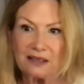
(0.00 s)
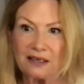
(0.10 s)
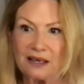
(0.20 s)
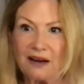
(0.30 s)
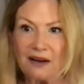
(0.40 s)

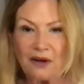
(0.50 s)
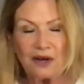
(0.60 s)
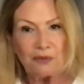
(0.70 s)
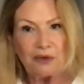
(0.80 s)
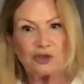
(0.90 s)
And
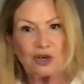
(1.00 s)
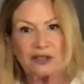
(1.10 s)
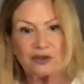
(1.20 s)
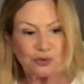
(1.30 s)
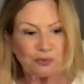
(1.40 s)
we
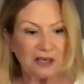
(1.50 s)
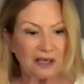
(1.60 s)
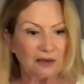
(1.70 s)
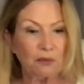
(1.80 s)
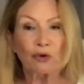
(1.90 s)
started
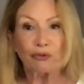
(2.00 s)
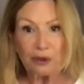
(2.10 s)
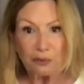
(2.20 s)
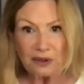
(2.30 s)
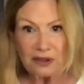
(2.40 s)
speaking more
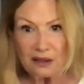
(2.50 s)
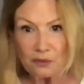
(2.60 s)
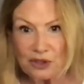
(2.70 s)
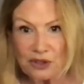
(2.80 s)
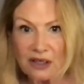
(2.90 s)
frequently and
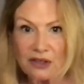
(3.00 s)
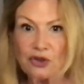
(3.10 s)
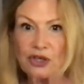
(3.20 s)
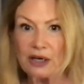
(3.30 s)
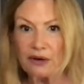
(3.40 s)
we started
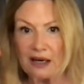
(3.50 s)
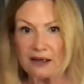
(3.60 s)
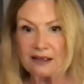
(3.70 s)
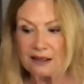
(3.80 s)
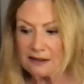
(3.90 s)
sharing
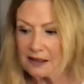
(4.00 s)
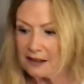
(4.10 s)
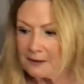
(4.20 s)
ideas.